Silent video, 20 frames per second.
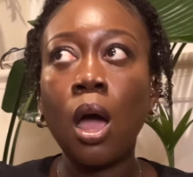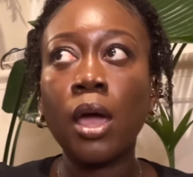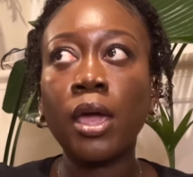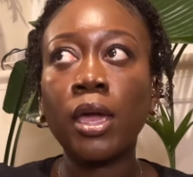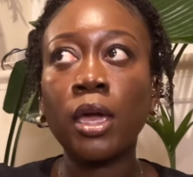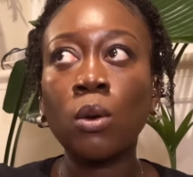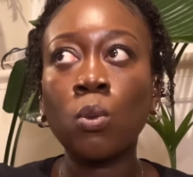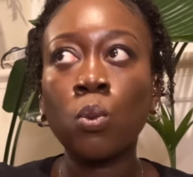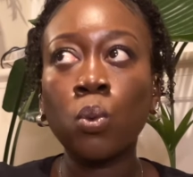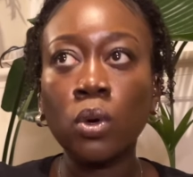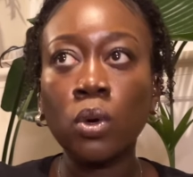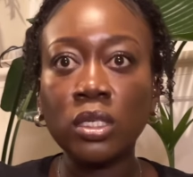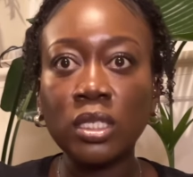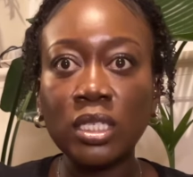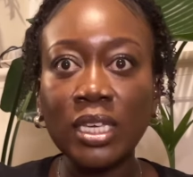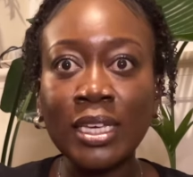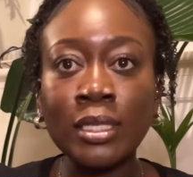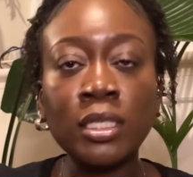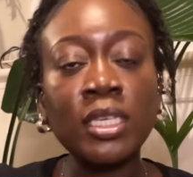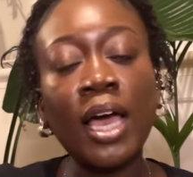it was
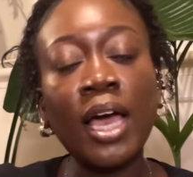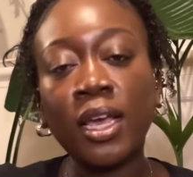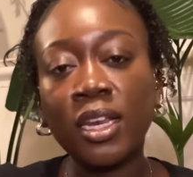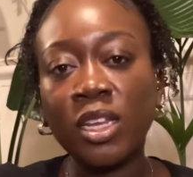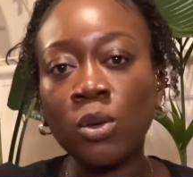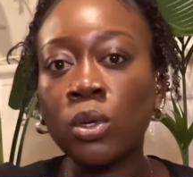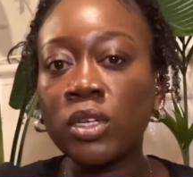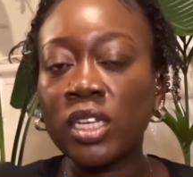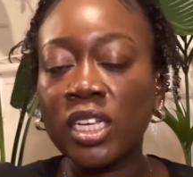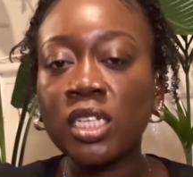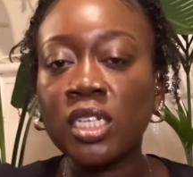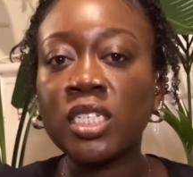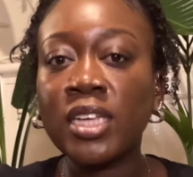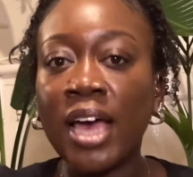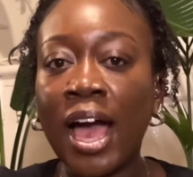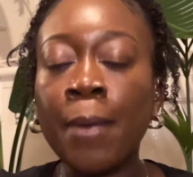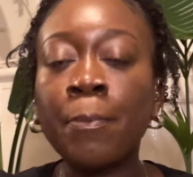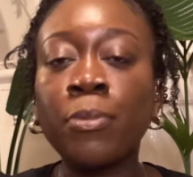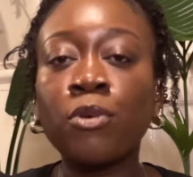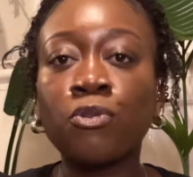exactly what needed to
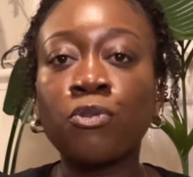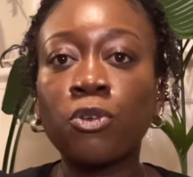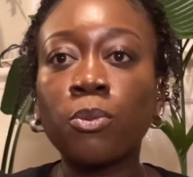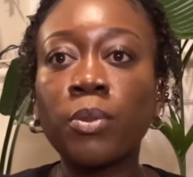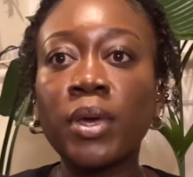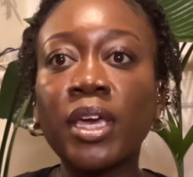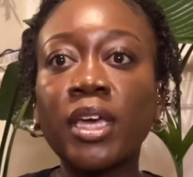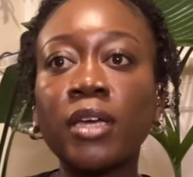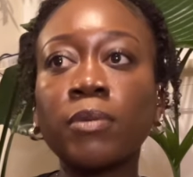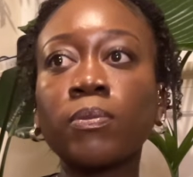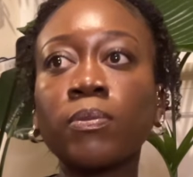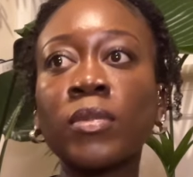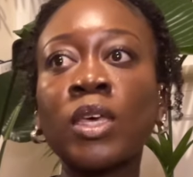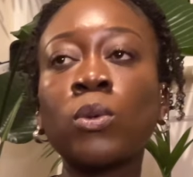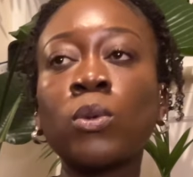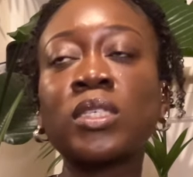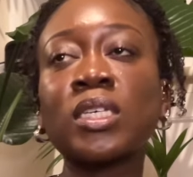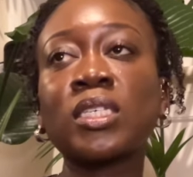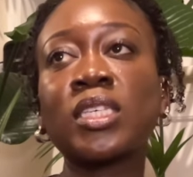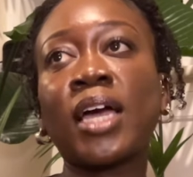happen for me. It
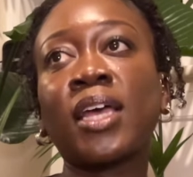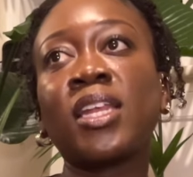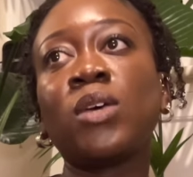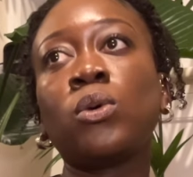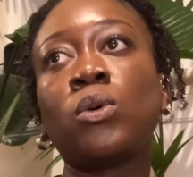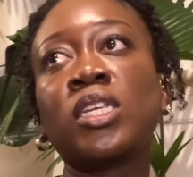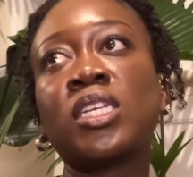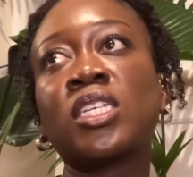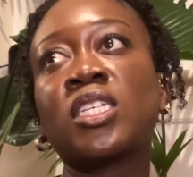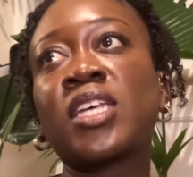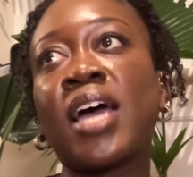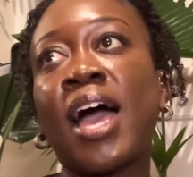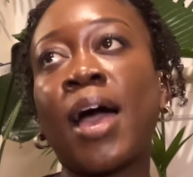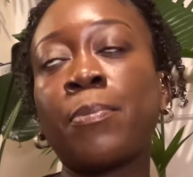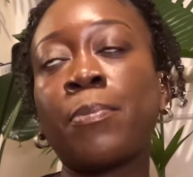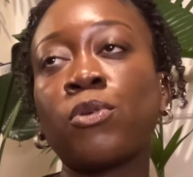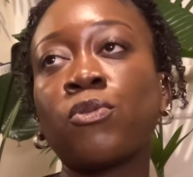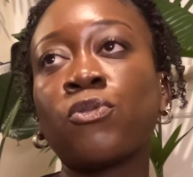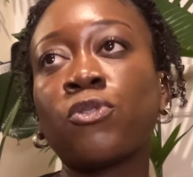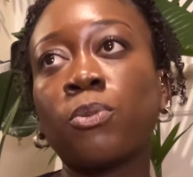was exactly what needed to
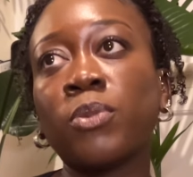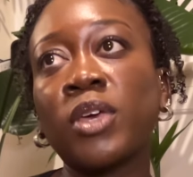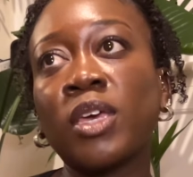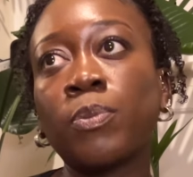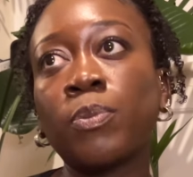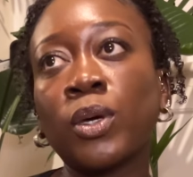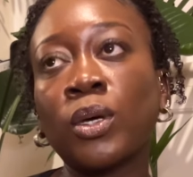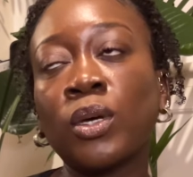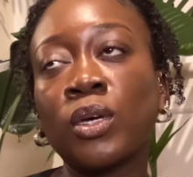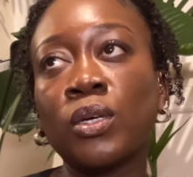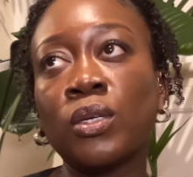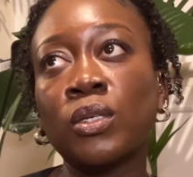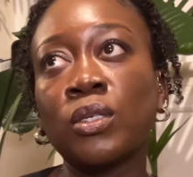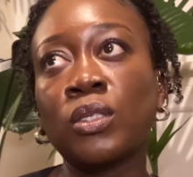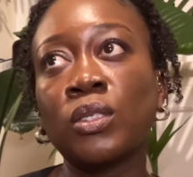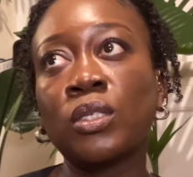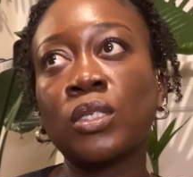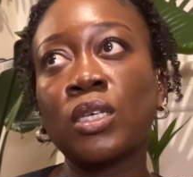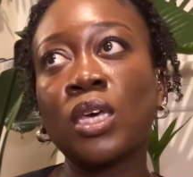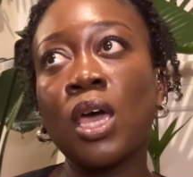happen for me
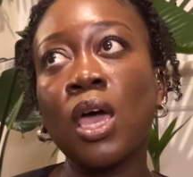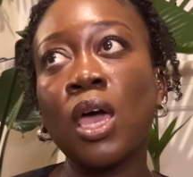because